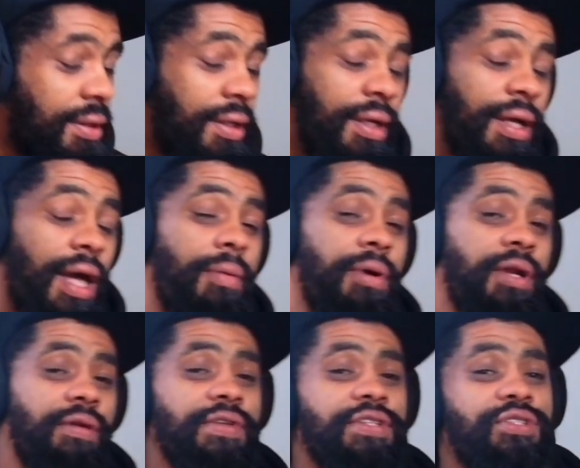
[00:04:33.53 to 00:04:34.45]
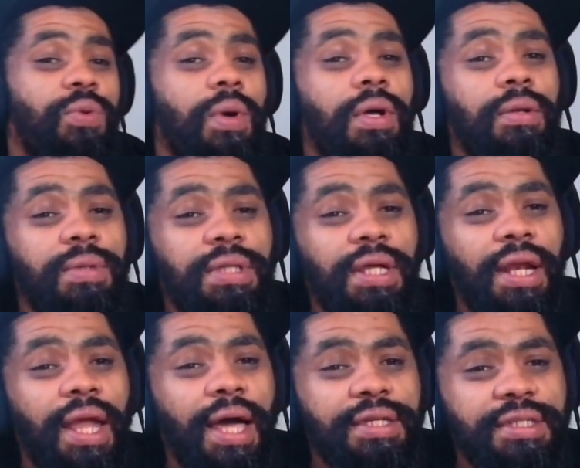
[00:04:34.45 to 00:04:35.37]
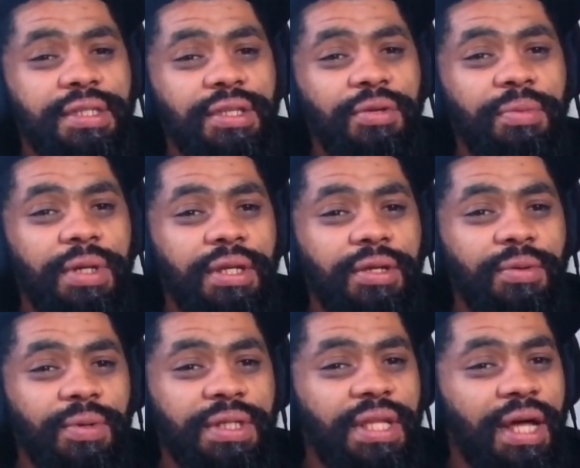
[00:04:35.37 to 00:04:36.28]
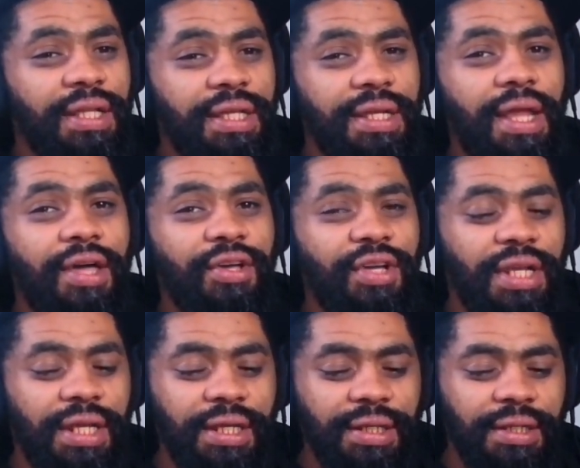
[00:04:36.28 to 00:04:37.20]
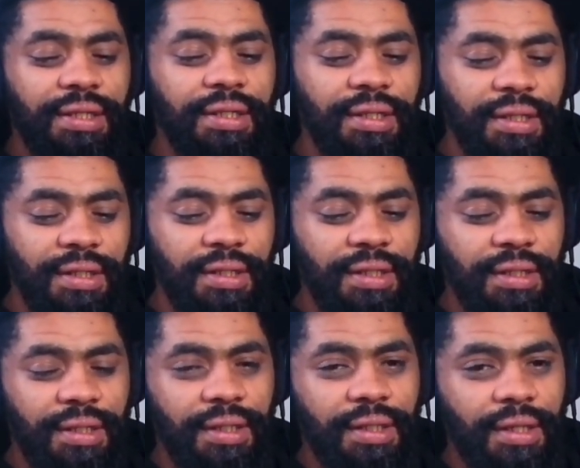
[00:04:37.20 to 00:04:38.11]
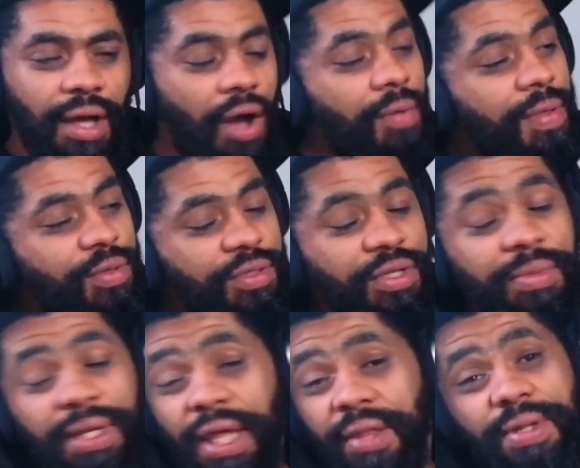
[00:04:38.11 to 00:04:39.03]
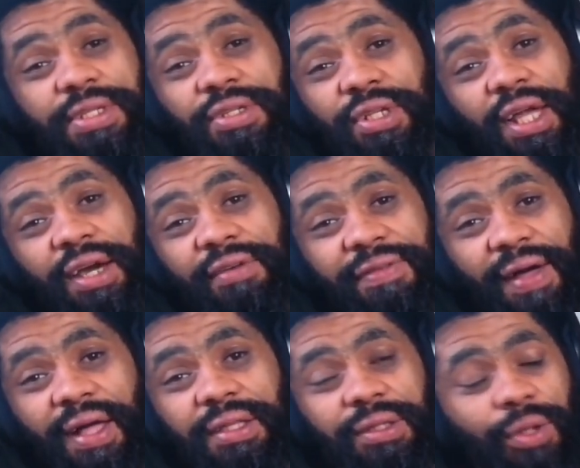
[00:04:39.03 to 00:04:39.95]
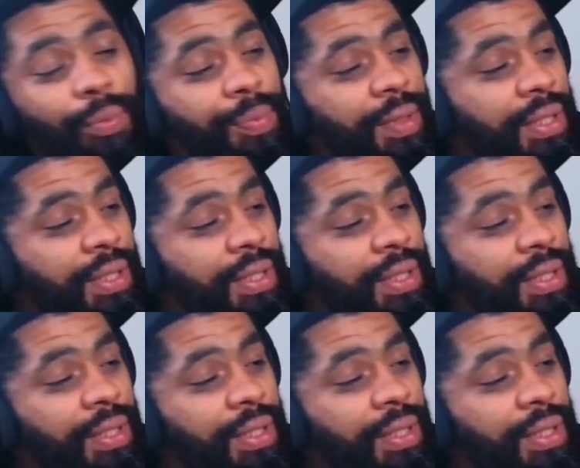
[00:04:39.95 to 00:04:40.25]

Came out of the soil with a lax. Do you mean you were dirty now you're clean? I hope that's what you mean. Otherwise, it's like a fucking dopey.